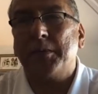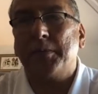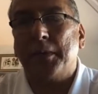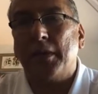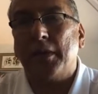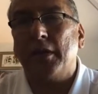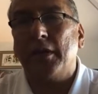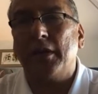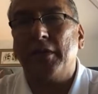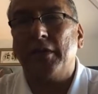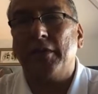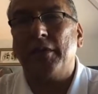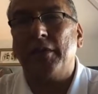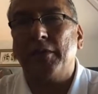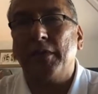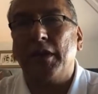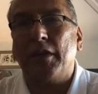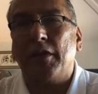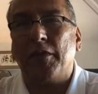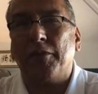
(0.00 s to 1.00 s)
period of
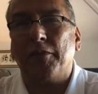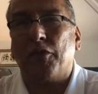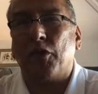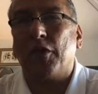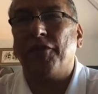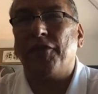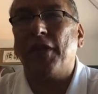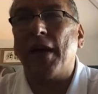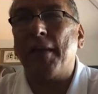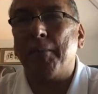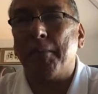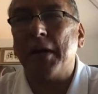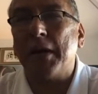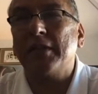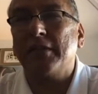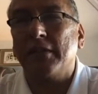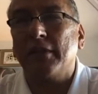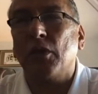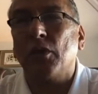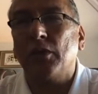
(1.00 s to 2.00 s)
4 or 5
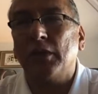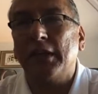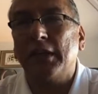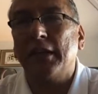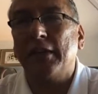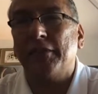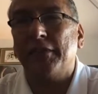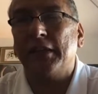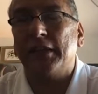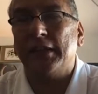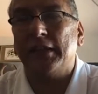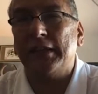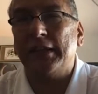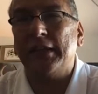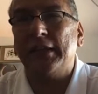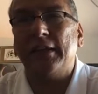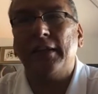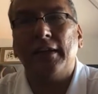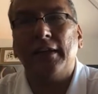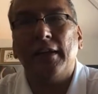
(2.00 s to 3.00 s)
months only of the
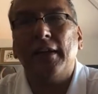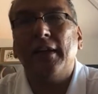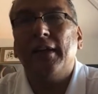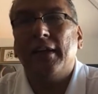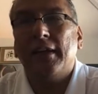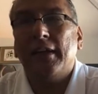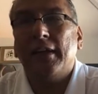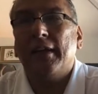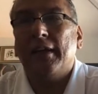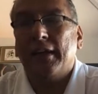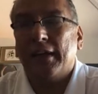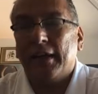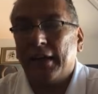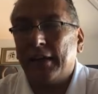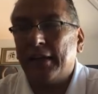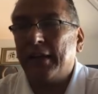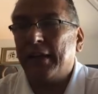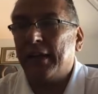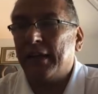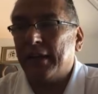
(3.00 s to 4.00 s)
league.
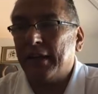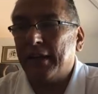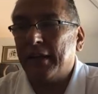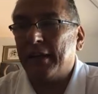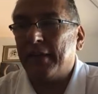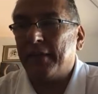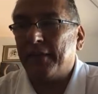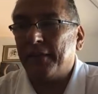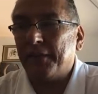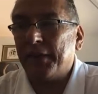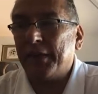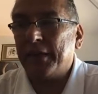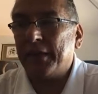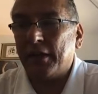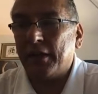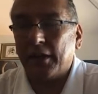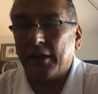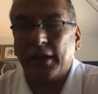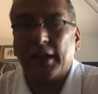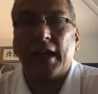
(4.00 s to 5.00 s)
And then
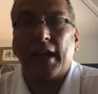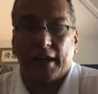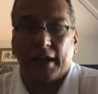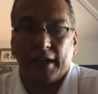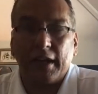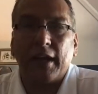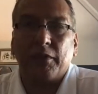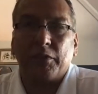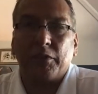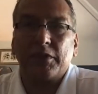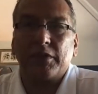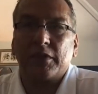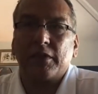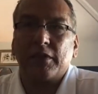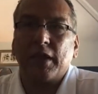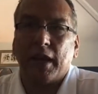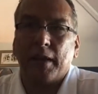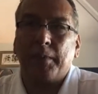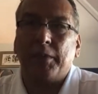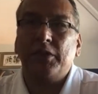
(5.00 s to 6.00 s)
again, I was
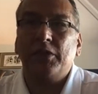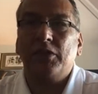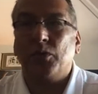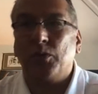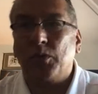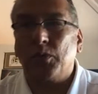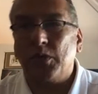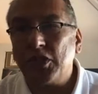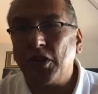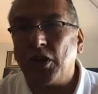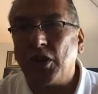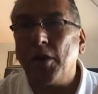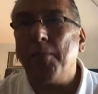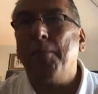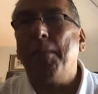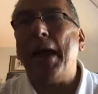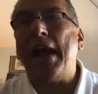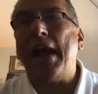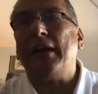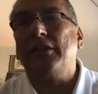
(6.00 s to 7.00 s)
able to return
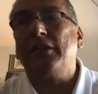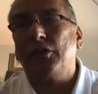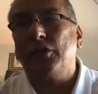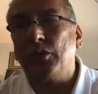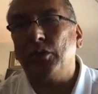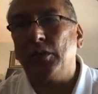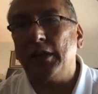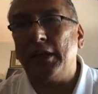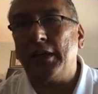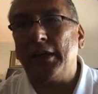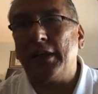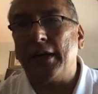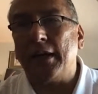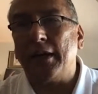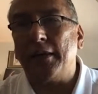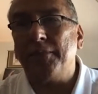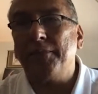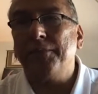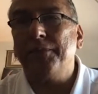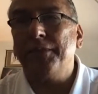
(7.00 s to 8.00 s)
back to
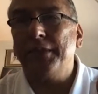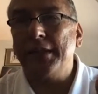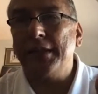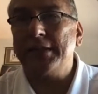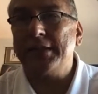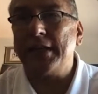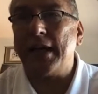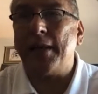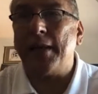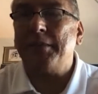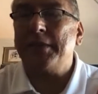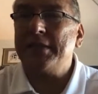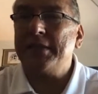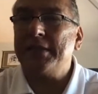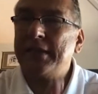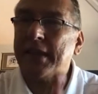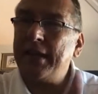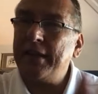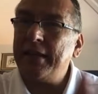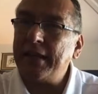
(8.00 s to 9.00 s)
Culiacan, this time to
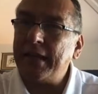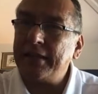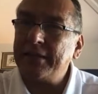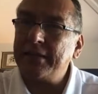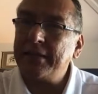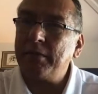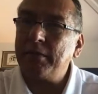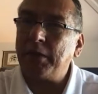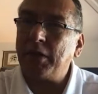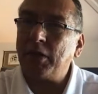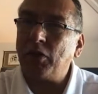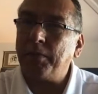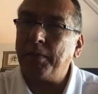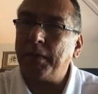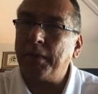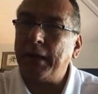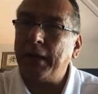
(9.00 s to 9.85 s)
stay in that Ciba Copa